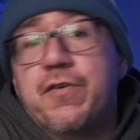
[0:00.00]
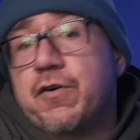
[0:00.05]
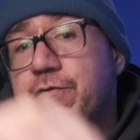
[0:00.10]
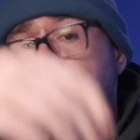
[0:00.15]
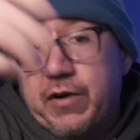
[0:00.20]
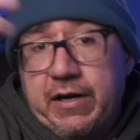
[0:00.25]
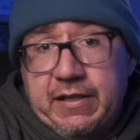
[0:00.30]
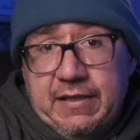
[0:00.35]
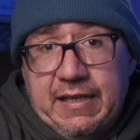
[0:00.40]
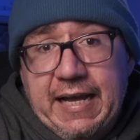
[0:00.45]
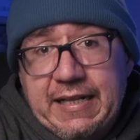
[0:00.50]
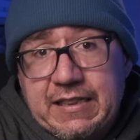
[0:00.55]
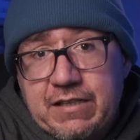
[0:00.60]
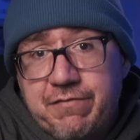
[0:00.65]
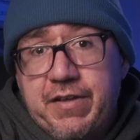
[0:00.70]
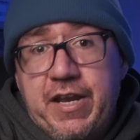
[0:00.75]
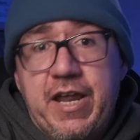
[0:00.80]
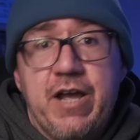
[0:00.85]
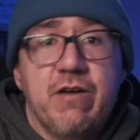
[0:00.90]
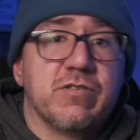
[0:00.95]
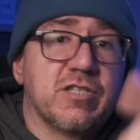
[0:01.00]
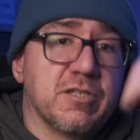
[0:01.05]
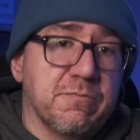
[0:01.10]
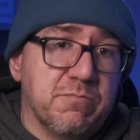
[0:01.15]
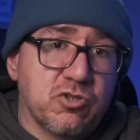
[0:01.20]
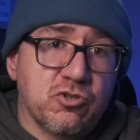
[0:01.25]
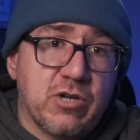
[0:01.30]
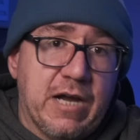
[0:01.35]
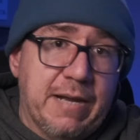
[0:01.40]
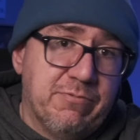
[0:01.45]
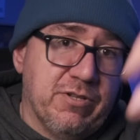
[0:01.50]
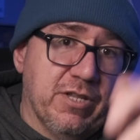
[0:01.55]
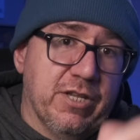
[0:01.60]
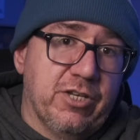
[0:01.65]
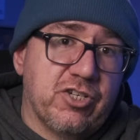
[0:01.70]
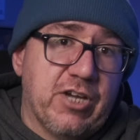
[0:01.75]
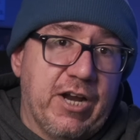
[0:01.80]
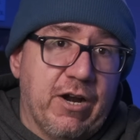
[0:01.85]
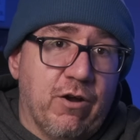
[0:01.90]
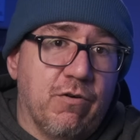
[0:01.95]
free to like the video and subscribe to the
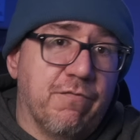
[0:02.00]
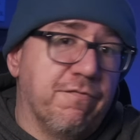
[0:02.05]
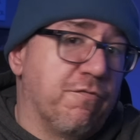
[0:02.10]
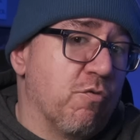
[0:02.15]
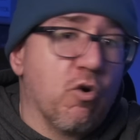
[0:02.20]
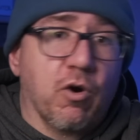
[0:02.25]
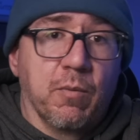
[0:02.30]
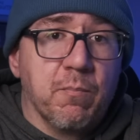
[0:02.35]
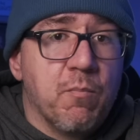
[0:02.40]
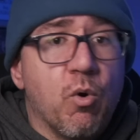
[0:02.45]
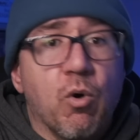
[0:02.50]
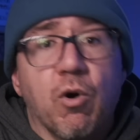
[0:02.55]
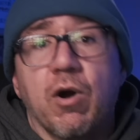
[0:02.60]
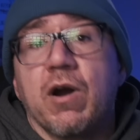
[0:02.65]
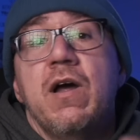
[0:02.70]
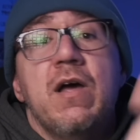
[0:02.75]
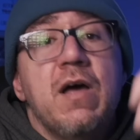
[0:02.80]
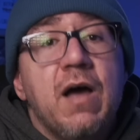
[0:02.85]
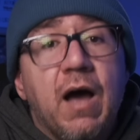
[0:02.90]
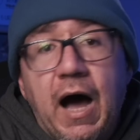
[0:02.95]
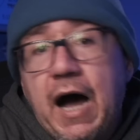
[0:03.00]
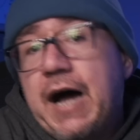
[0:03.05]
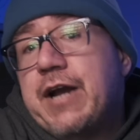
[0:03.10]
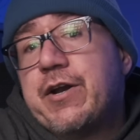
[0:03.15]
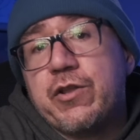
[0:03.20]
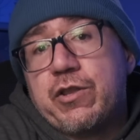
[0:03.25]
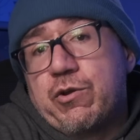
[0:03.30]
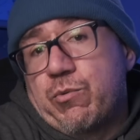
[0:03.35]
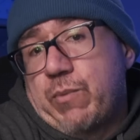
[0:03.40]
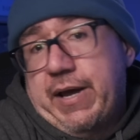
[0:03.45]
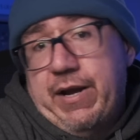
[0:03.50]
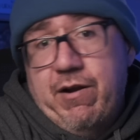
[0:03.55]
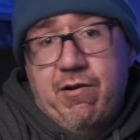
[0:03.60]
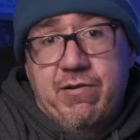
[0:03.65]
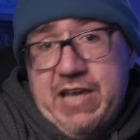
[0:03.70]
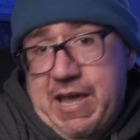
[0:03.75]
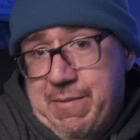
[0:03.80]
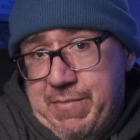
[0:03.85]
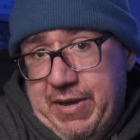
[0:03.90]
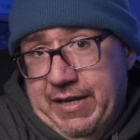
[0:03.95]
channel for more under the radar
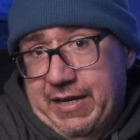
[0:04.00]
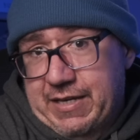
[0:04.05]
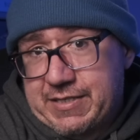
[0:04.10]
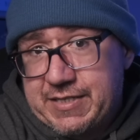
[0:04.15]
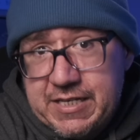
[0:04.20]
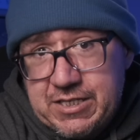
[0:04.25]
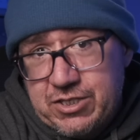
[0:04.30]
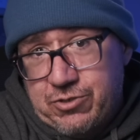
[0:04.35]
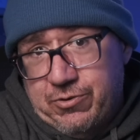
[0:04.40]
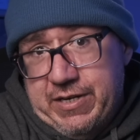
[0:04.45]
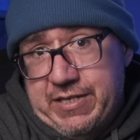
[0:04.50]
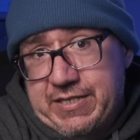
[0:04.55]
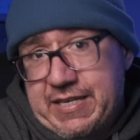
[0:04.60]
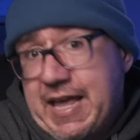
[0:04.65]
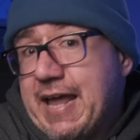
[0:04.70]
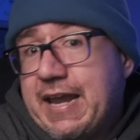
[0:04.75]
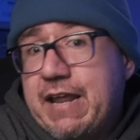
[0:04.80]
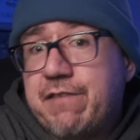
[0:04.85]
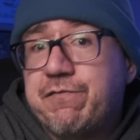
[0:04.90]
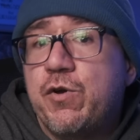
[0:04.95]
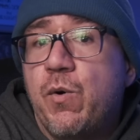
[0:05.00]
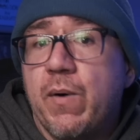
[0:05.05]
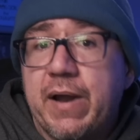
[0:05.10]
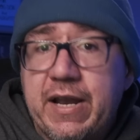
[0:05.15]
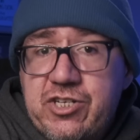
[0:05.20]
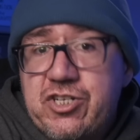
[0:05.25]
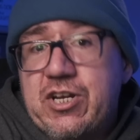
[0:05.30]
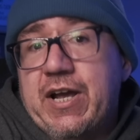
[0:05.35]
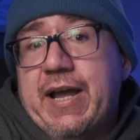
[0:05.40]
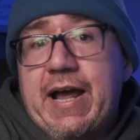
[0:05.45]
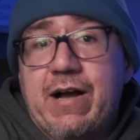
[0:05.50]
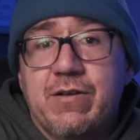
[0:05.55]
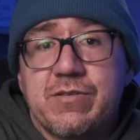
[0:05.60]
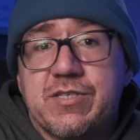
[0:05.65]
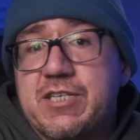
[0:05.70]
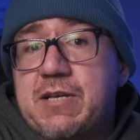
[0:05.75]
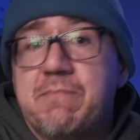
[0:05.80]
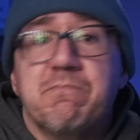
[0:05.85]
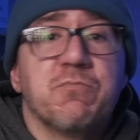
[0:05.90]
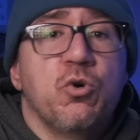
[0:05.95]
gaming accessories. And if you want to check out
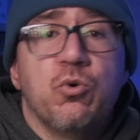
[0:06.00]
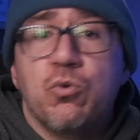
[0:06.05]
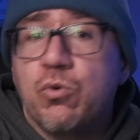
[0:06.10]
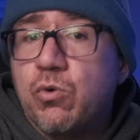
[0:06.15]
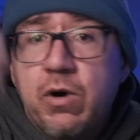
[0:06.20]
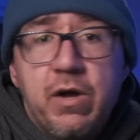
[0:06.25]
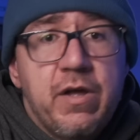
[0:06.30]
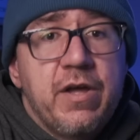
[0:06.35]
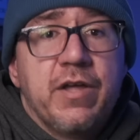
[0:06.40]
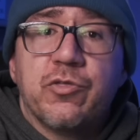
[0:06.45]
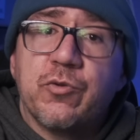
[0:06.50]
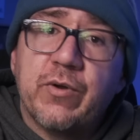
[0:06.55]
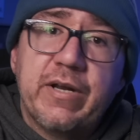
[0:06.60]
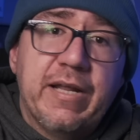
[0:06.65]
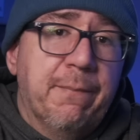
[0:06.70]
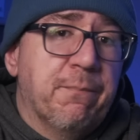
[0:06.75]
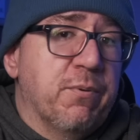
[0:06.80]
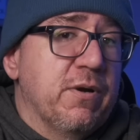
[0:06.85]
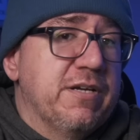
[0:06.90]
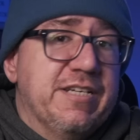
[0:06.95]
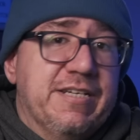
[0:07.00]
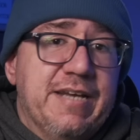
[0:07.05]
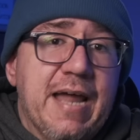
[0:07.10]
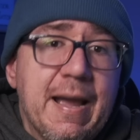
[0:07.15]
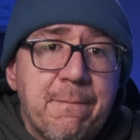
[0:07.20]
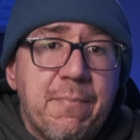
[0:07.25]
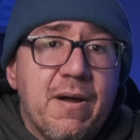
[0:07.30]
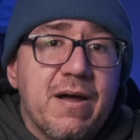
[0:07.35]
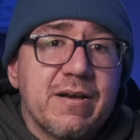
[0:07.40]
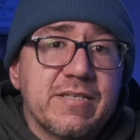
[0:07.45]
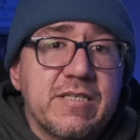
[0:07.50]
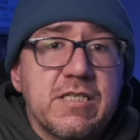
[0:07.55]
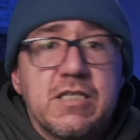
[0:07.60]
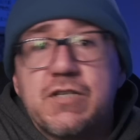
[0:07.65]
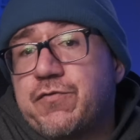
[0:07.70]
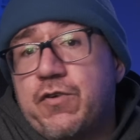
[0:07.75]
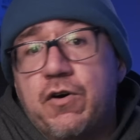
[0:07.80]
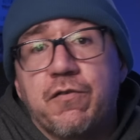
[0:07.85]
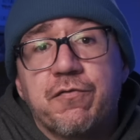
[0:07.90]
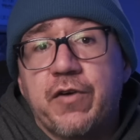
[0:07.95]
some cool 3D printed deck boxes,
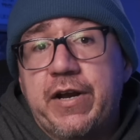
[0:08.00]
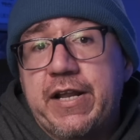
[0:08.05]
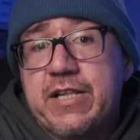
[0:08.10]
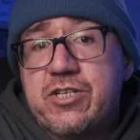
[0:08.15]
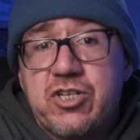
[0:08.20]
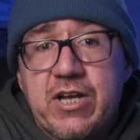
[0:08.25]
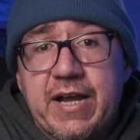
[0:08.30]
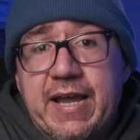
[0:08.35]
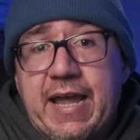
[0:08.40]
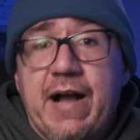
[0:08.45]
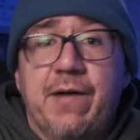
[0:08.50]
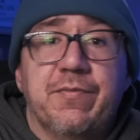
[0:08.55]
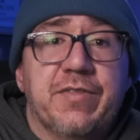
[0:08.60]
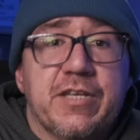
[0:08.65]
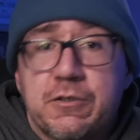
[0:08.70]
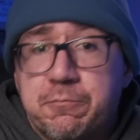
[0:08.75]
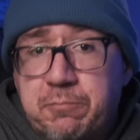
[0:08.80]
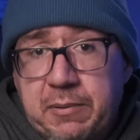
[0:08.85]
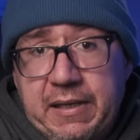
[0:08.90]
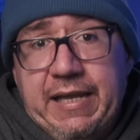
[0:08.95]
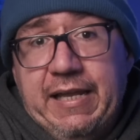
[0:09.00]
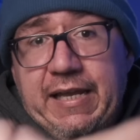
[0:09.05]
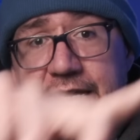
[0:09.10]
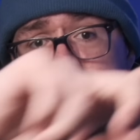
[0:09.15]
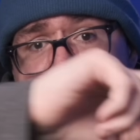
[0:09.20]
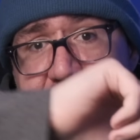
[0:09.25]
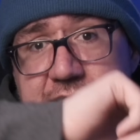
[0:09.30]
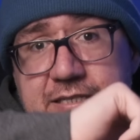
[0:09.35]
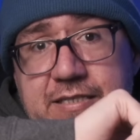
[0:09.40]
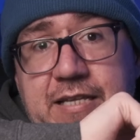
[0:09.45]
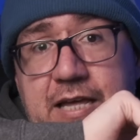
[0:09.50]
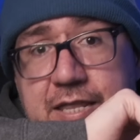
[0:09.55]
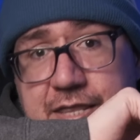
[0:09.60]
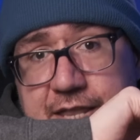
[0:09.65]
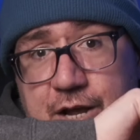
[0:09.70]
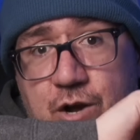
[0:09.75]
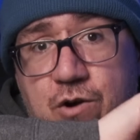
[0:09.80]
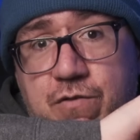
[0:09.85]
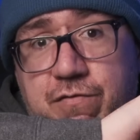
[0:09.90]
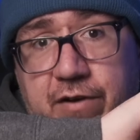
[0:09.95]
feel free to check out this playlist, I
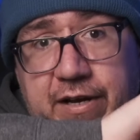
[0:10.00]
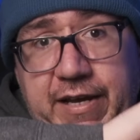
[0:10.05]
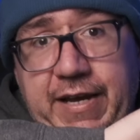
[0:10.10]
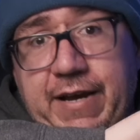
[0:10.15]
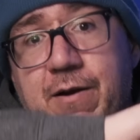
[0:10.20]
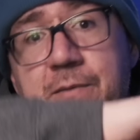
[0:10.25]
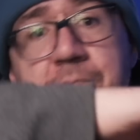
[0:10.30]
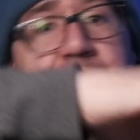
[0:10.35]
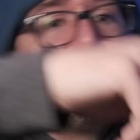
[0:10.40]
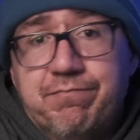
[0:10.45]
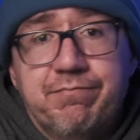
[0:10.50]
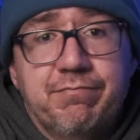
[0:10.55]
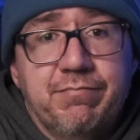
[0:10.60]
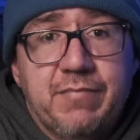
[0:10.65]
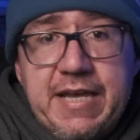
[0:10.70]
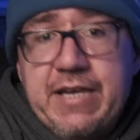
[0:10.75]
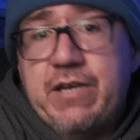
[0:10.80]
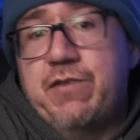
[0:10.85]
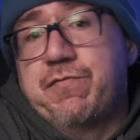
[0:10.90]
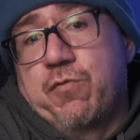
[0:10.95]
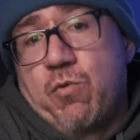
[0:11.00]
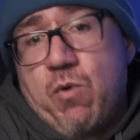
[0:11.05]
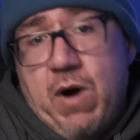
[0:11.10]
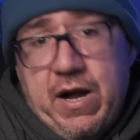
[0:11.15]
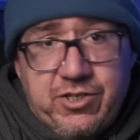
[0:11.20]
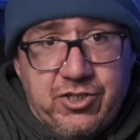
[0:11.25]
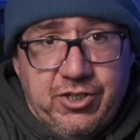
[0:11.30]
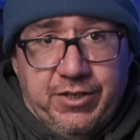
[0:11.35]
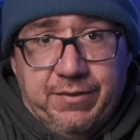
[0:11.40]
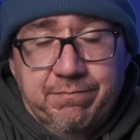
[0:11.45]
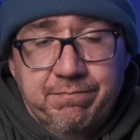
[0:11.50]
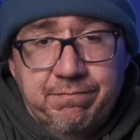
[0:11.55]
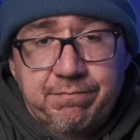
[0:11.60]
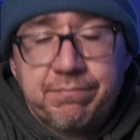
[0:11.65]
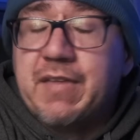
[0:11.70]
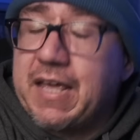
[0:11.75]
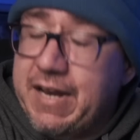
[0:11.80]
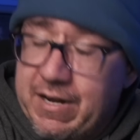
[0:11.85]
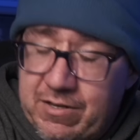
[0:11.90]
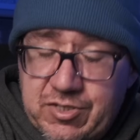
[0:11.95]
think over here. Thank you for watching,
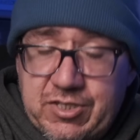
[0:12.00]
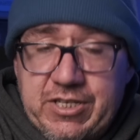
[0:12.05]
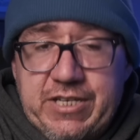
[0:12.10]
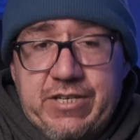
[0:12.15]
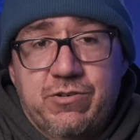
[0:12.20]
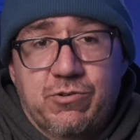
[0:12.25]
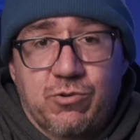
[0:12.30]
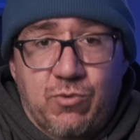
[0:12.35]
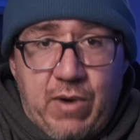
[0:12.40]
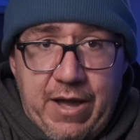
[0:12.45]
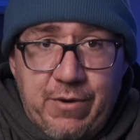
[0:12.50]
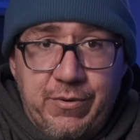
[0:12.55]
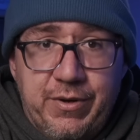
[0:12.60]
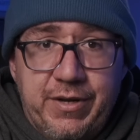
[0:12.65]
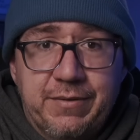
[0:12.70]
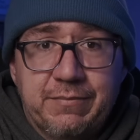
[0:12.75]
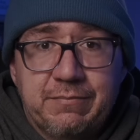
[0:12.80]
and I'll see you around.